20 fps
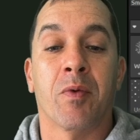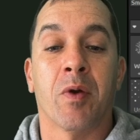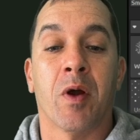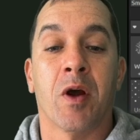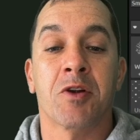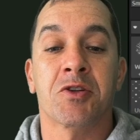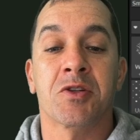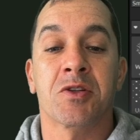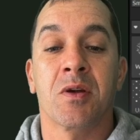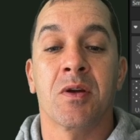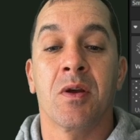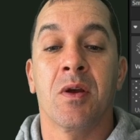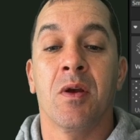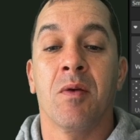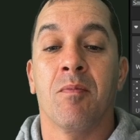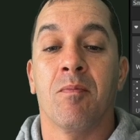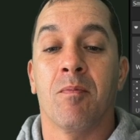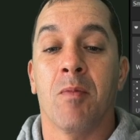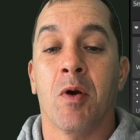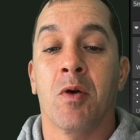brush
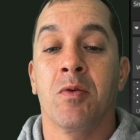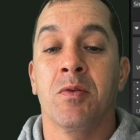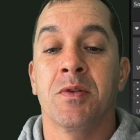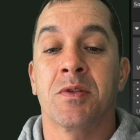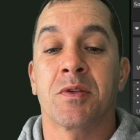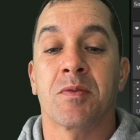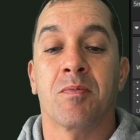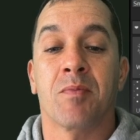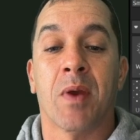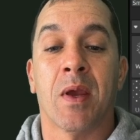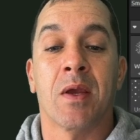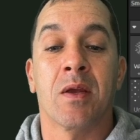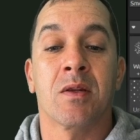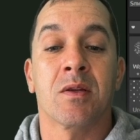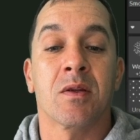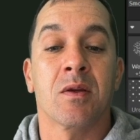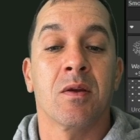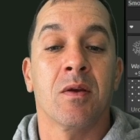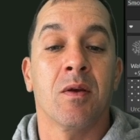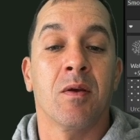modes,
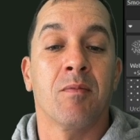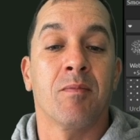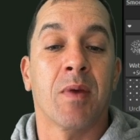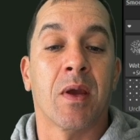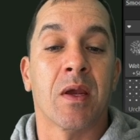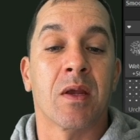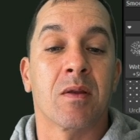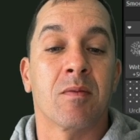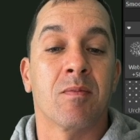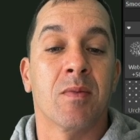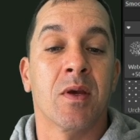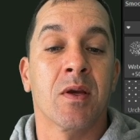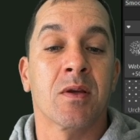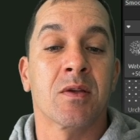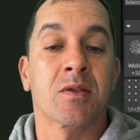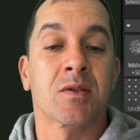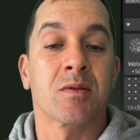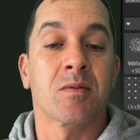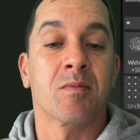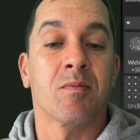paint, paint
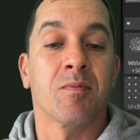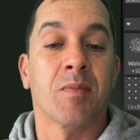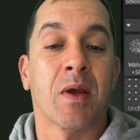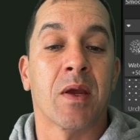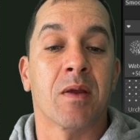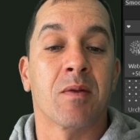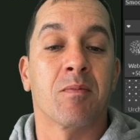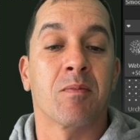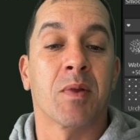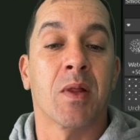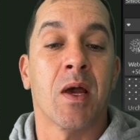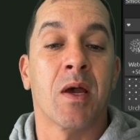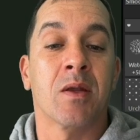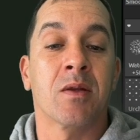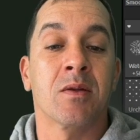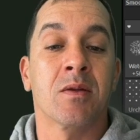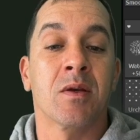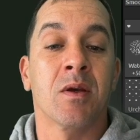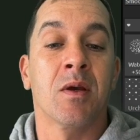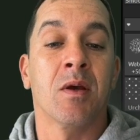mix, paint and
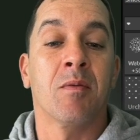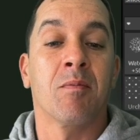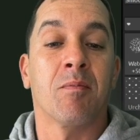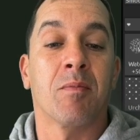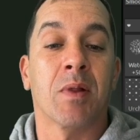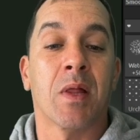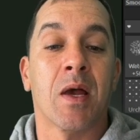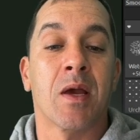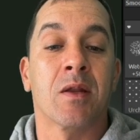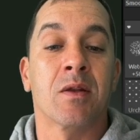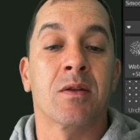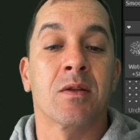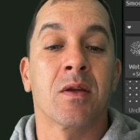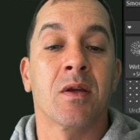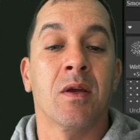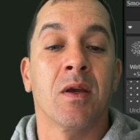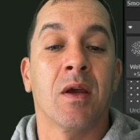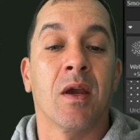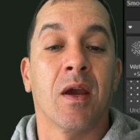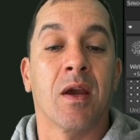blend, blend,
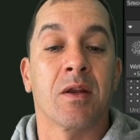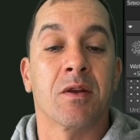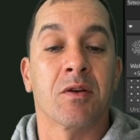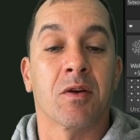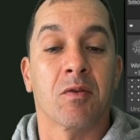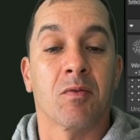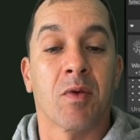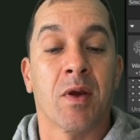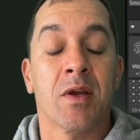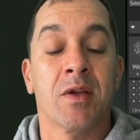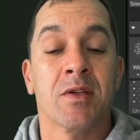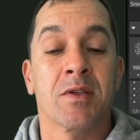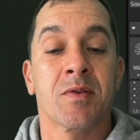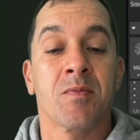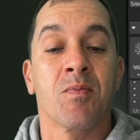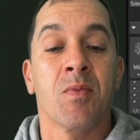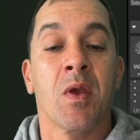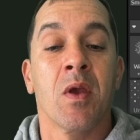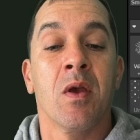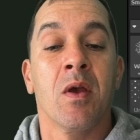and erase.
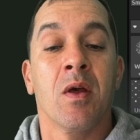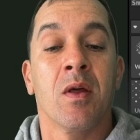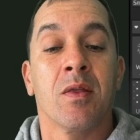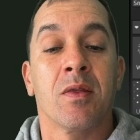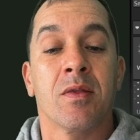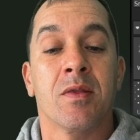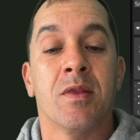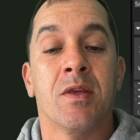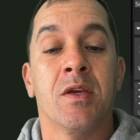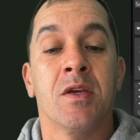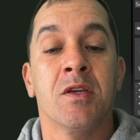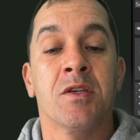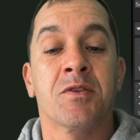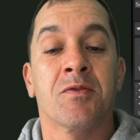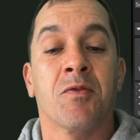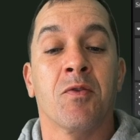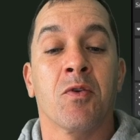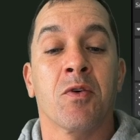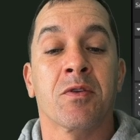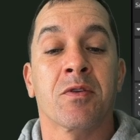These
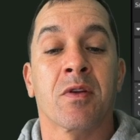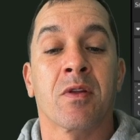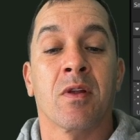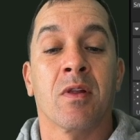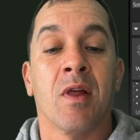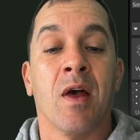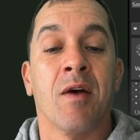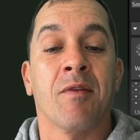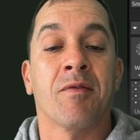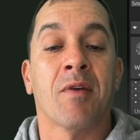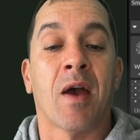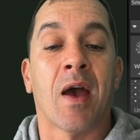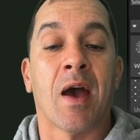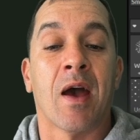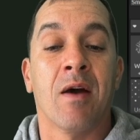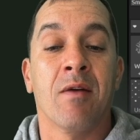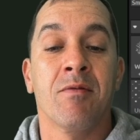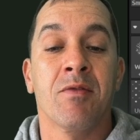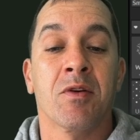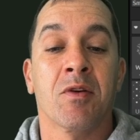four to the left
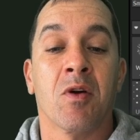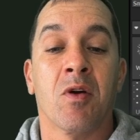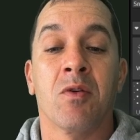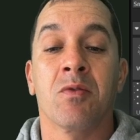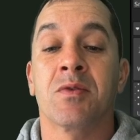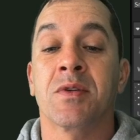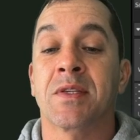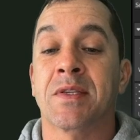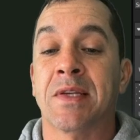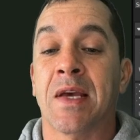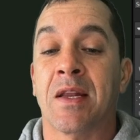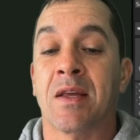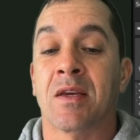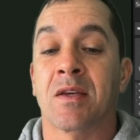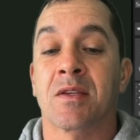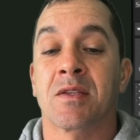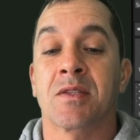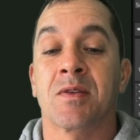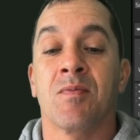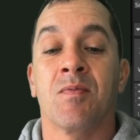have their own
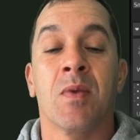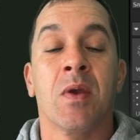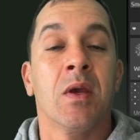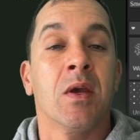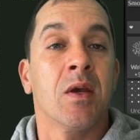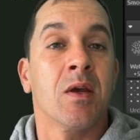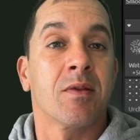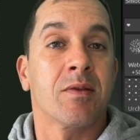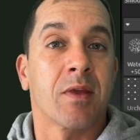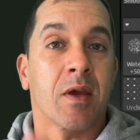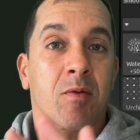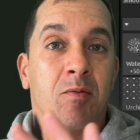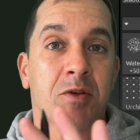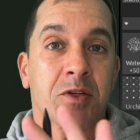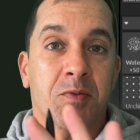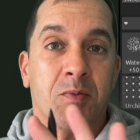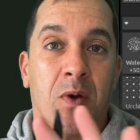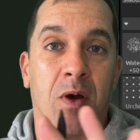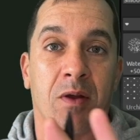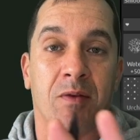settings. They
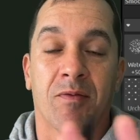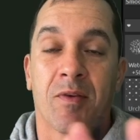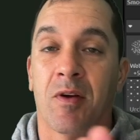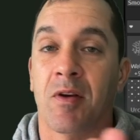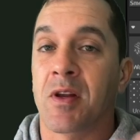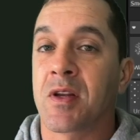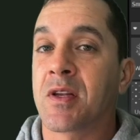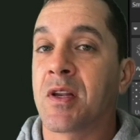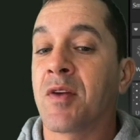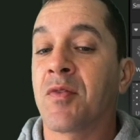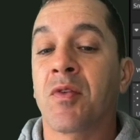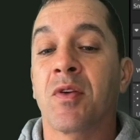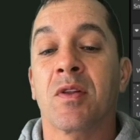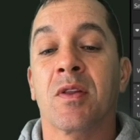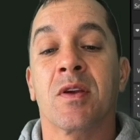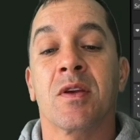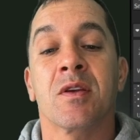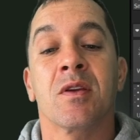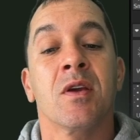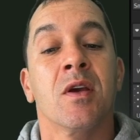respond very
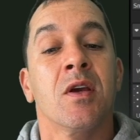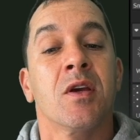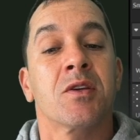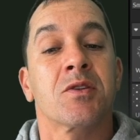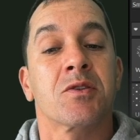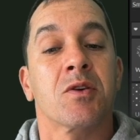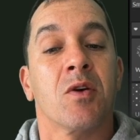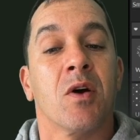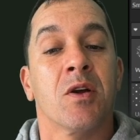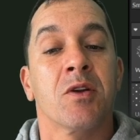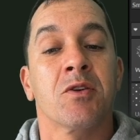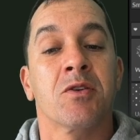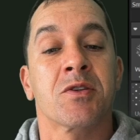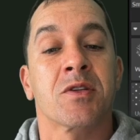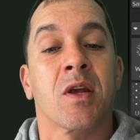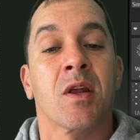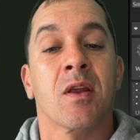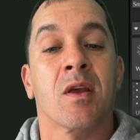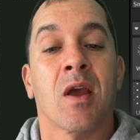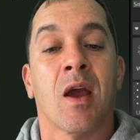differently, so
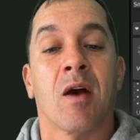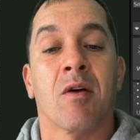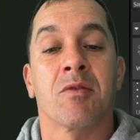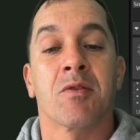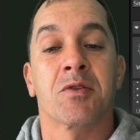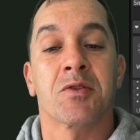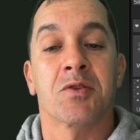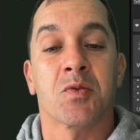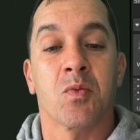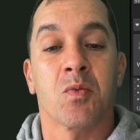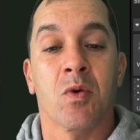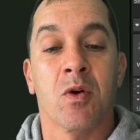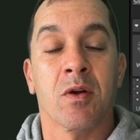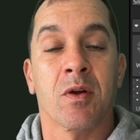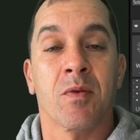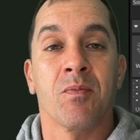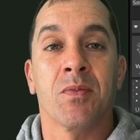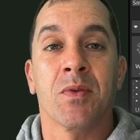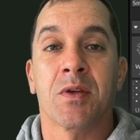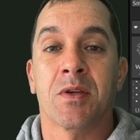understanding how those
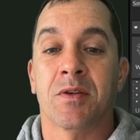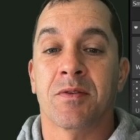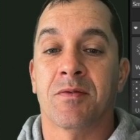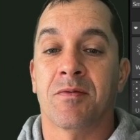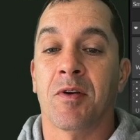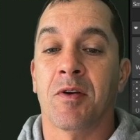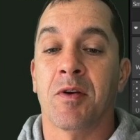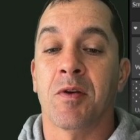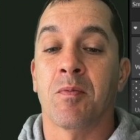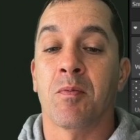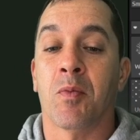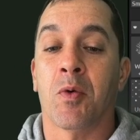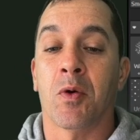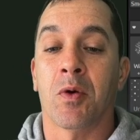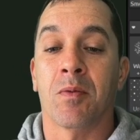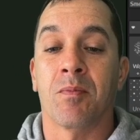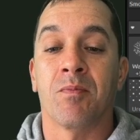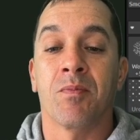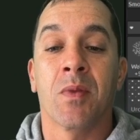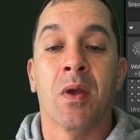work is very
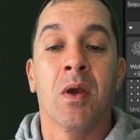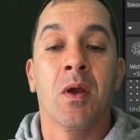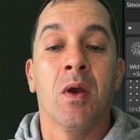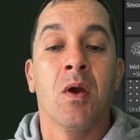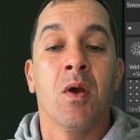important.